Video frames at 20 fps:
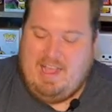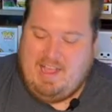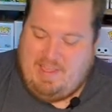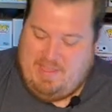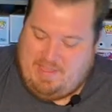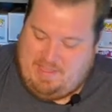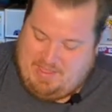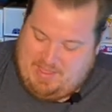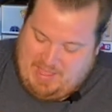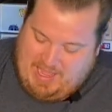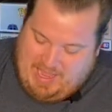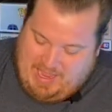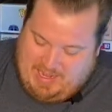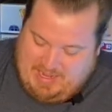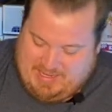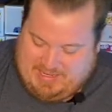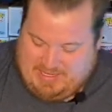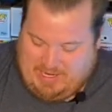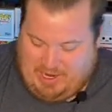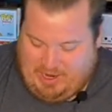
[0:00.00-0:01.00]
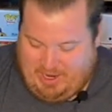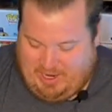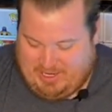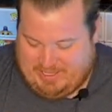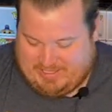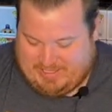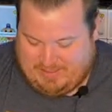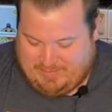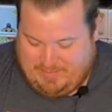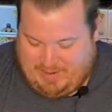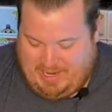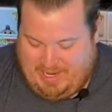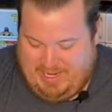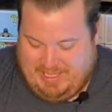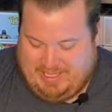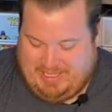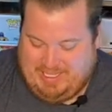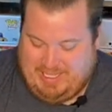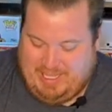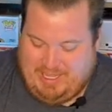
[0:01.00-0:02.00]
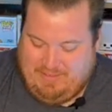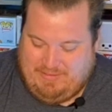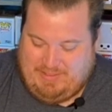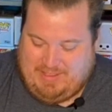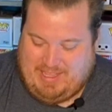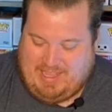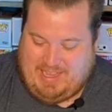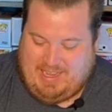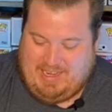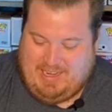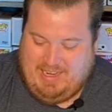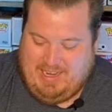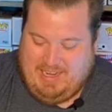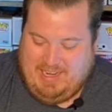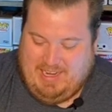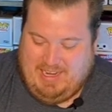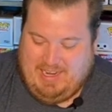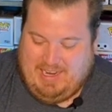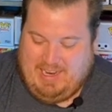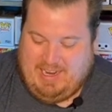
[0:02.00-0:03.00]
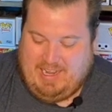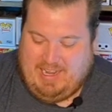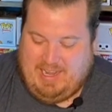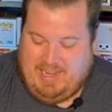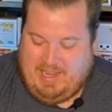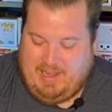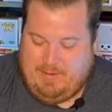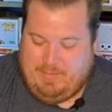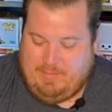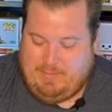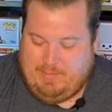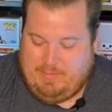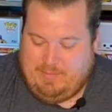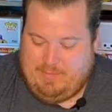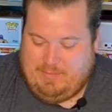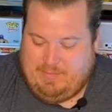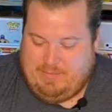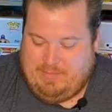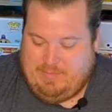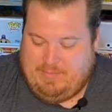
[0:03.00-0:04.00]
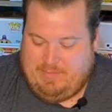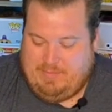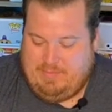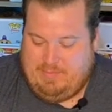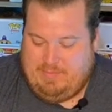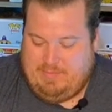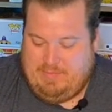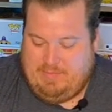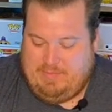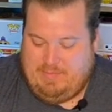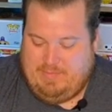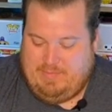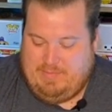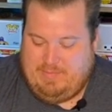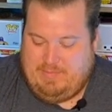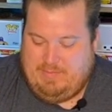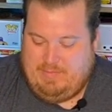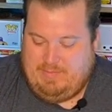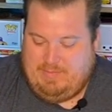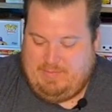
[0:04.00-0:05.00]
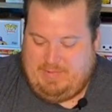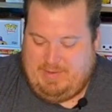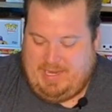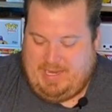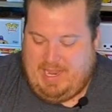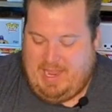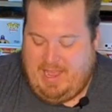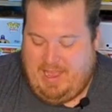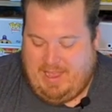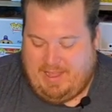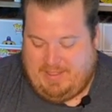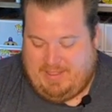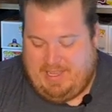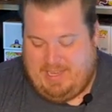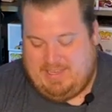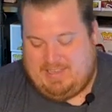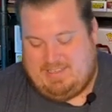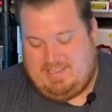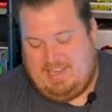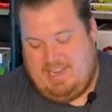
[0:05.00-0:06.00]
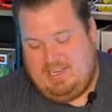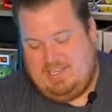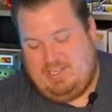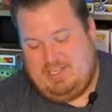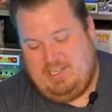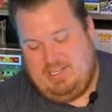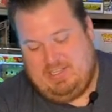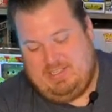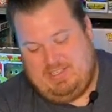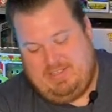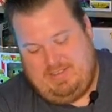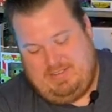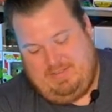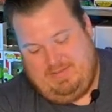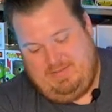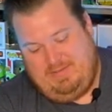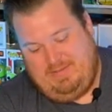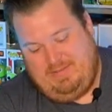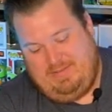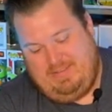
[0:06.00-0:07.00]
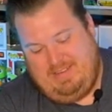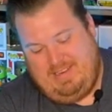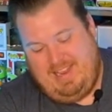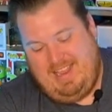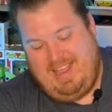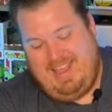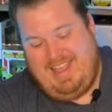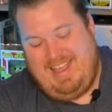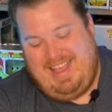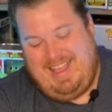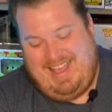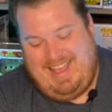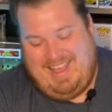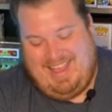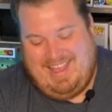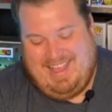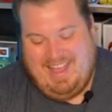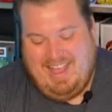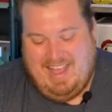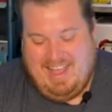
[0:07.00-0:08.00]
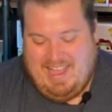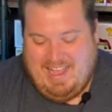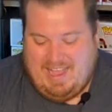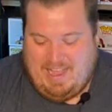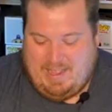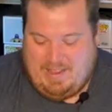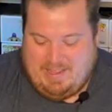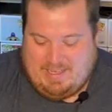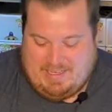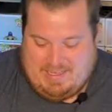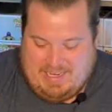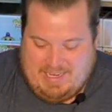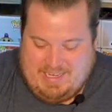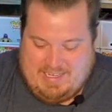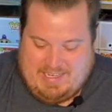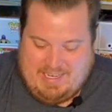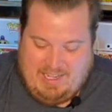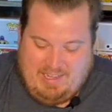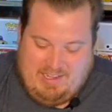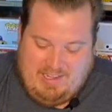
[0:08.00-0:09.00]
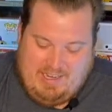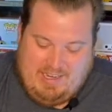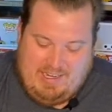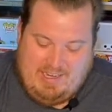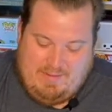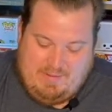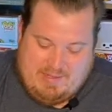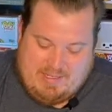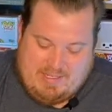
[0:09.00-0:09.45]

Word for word: That is awesome. I love that. Um, yeah, that's that's just the detail on him, the